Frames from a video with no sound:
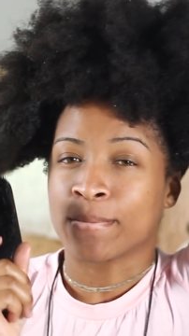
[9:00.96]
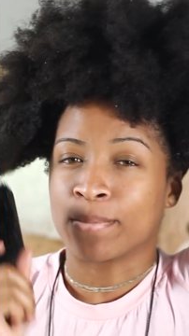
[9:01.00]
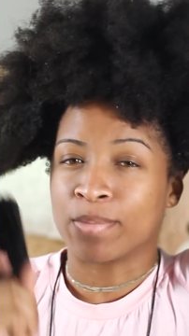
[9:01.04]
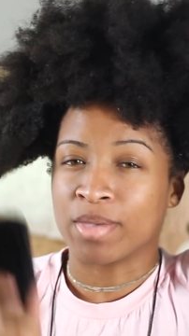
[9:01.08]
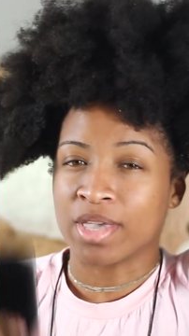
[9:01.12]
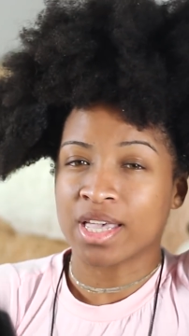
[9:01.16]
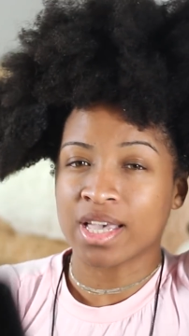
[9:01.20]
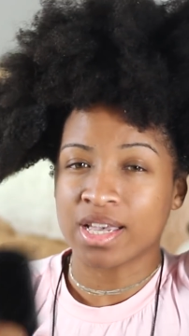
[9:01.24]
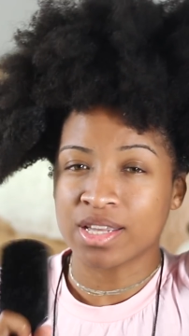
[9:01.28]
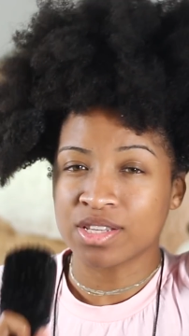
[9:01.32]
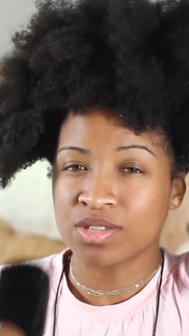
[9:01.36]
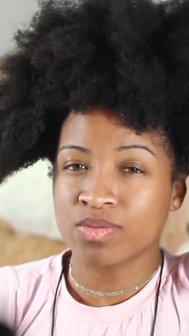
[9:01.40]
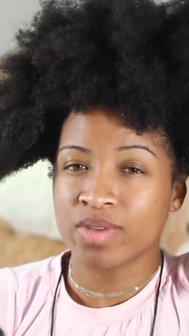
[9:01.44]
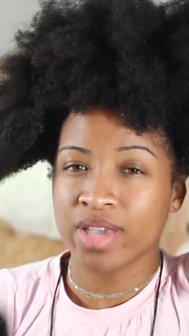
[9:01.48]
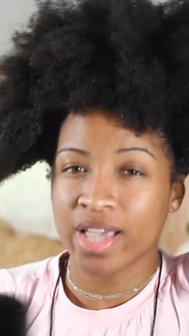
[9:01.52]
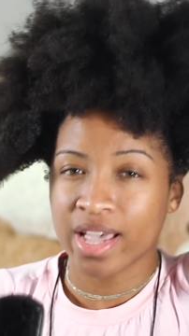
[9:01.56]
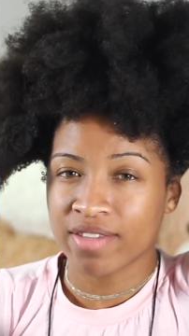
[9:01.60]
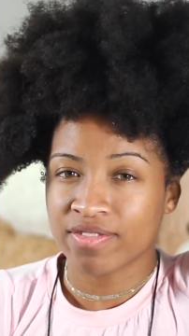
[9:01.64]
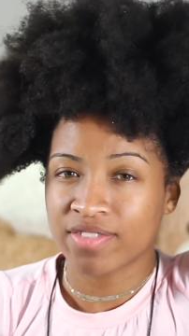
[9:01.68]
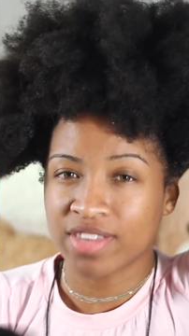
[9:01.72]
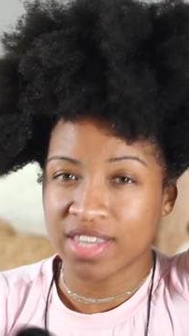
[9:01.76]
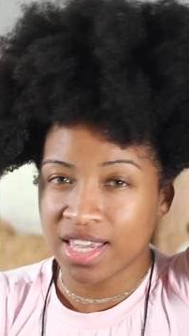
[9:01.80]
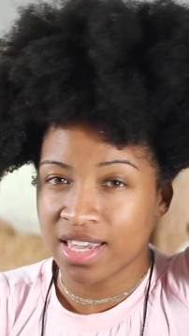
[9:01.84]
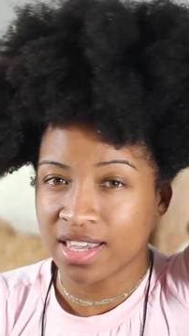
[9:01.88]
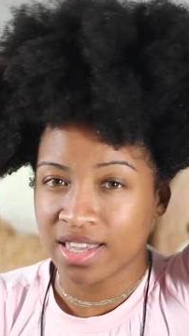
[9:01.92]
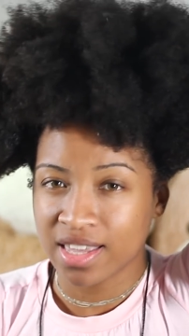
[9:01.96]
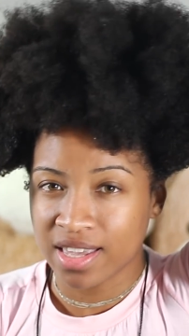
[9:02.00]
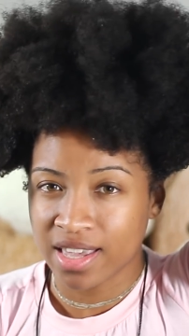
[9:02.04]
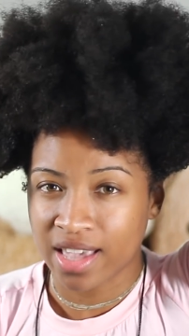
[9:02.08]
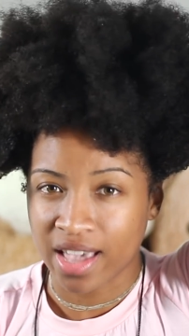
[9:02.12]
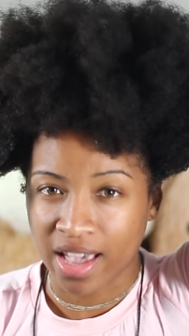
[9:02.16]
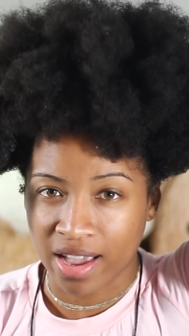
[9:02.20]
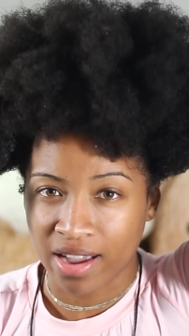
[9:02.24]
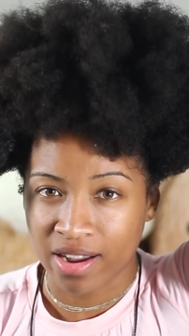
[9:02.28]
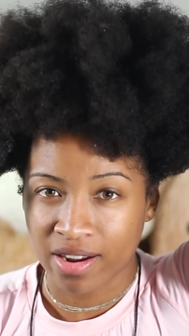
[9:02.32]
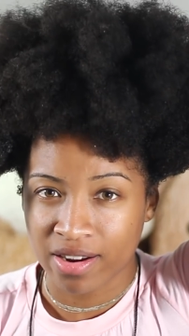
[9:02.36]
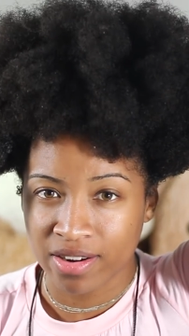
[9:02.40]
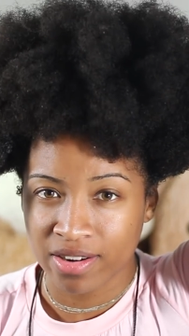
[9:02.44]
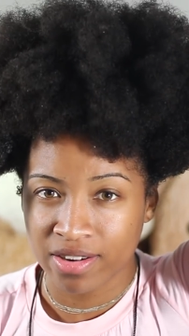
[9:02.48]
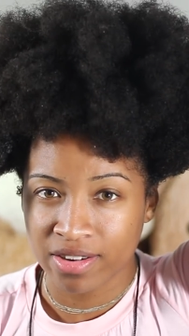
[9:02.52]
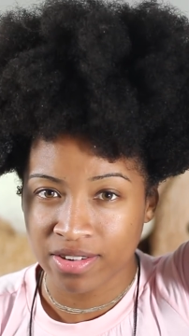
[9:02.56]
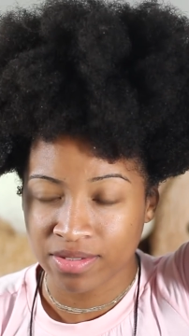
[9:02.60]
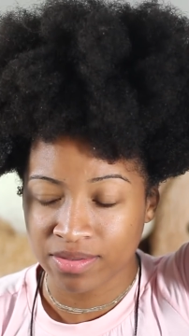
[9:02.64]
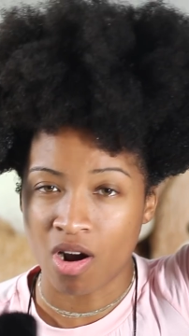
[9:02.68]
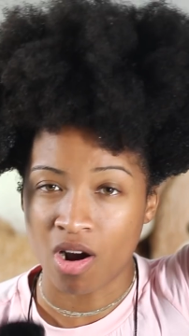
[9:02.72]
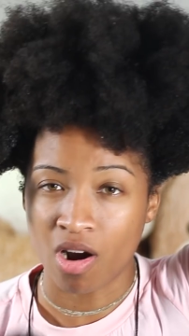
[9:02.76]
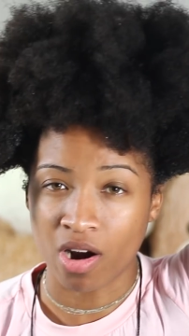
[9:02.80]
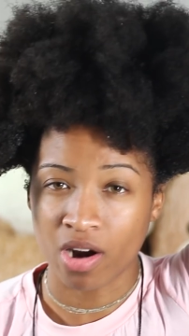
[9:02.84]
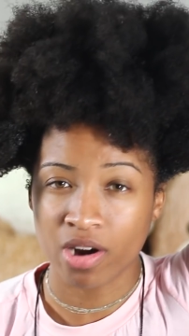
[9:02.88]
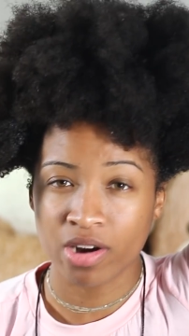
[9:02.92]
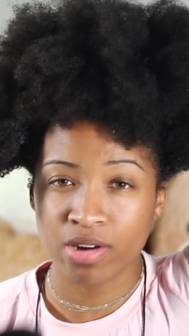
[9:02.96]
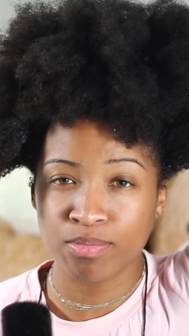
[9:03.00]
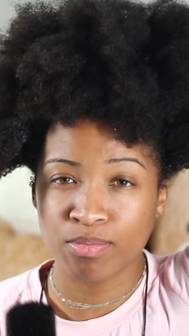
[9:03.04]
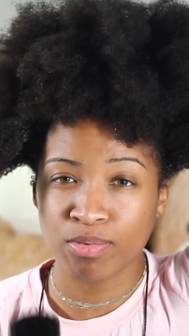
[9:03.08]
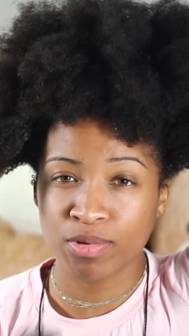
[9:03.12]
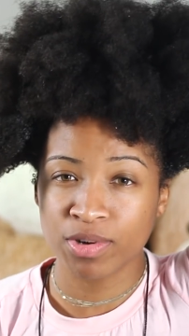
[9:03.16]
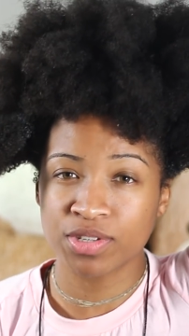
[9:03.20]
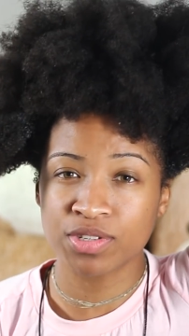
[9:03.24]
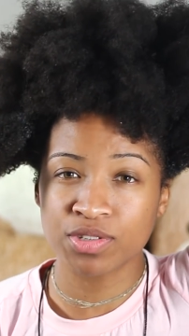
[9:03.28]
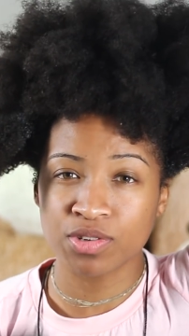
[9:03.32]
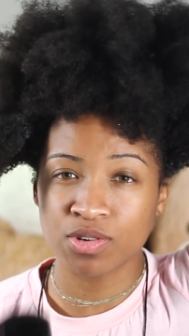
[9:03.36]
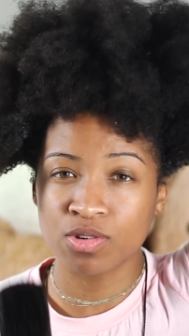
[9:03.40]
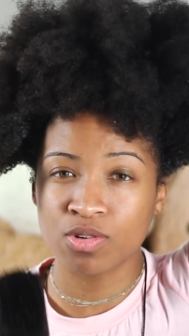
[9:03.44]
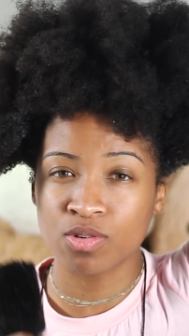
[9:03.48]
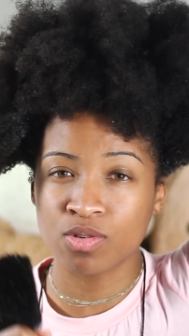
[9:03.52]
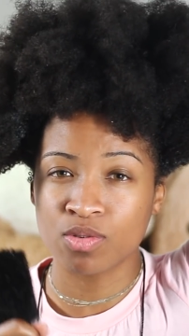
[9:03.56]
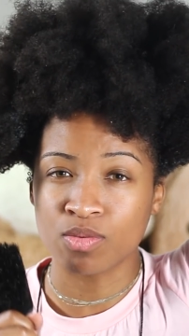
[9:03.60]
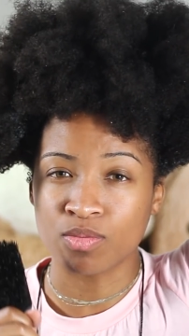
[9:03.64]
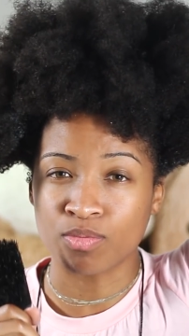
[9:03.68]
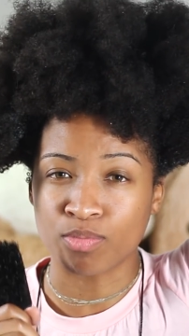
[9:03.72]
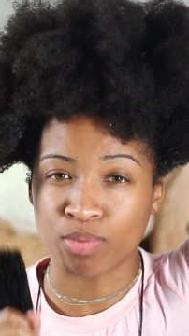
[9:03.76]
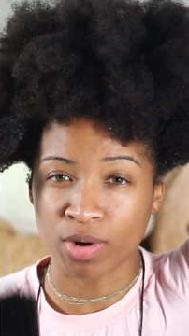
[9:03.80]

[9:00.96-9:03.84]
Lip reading: Because we have kinky hair, hard bristle